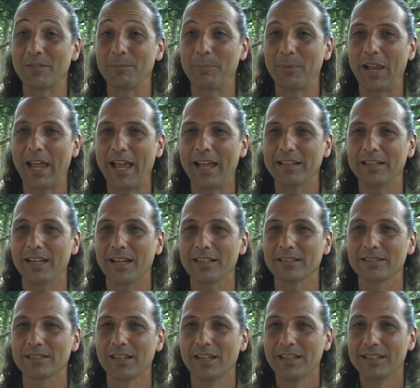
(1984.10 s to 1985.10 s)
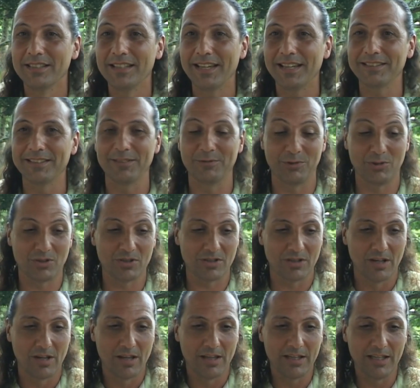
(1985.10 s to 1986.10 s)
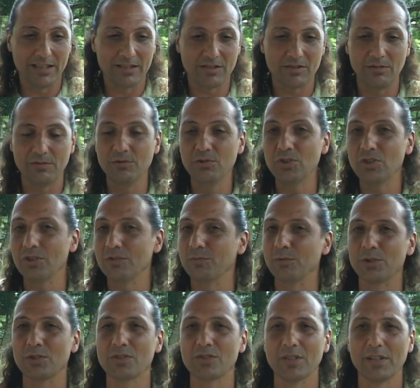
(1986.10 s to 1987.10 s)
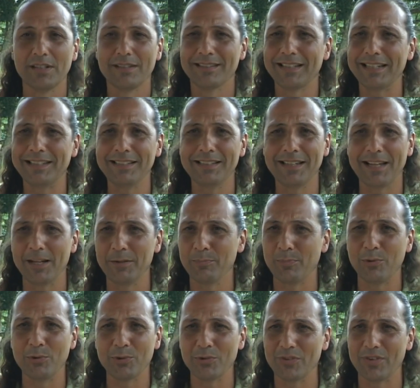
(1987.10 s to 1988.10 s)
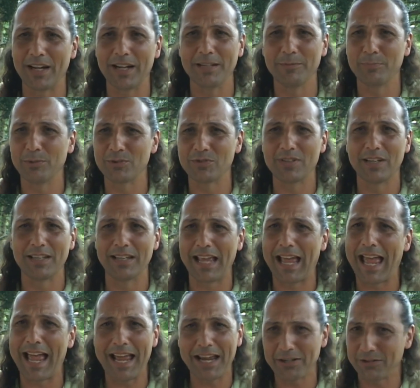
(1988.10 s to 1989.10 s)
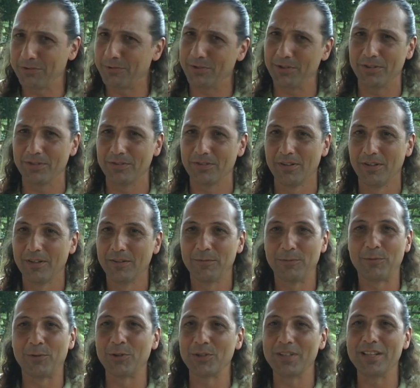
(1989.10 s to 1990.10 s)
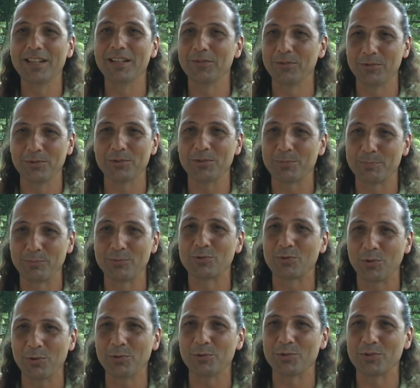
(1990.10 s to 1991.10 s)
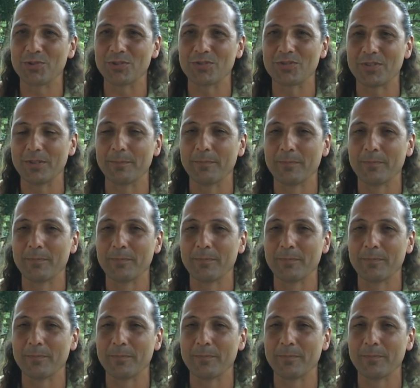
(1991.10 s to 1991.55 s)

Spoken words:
of planets? Yet its solution was 99.9% accurate for the inner solar system.